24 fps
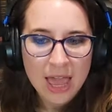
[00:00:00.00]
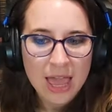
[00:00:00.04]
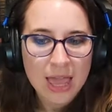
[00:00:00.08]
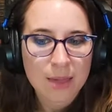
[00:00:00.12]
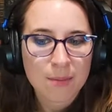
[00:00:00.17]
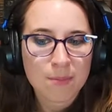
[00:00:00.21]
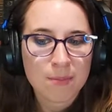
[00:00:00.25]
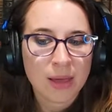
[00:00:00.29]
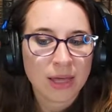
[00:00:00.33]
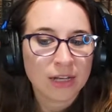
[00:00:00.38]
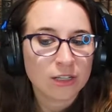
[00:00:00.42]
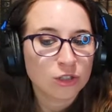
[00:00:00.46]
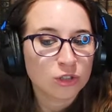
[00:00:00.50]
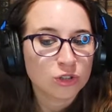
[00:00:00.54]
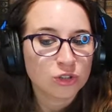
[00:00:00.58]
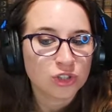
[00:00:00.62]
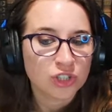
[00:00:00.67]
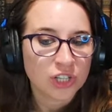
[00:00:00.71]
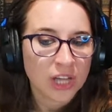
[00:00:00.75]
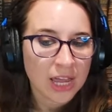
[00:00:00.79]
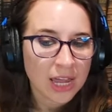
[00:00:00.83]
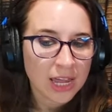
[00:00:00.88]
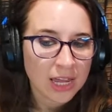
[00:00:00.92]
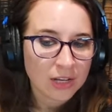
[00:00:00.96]
a metal
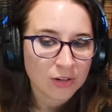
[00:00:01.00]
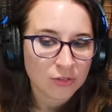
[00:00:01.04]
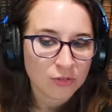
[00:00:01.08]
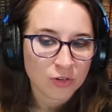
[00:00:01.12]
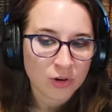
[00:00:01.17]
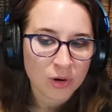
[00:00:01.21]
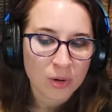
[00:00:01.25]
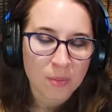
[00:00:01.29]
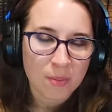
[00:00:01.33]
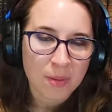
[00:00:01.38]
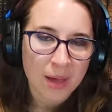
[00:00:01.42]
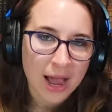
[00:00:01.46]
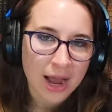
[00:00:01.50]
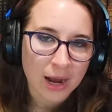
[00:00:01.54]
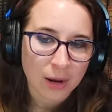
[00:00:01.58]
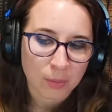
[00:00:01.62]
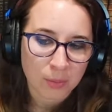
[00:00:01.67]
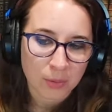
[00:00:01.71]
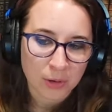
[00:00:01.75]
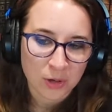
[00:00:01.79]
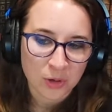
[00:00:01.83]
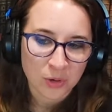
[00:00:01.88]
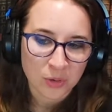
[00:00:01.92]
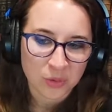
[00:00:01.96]
chain for a
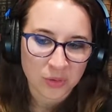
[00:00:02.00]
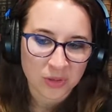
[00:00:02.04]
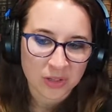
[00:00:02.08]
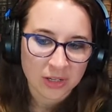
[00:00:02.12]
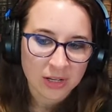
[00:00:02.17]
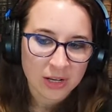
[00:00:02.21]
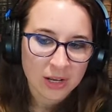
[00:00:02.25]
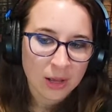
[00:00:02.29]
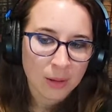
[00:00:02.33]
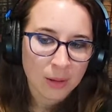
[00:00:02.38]
backbone,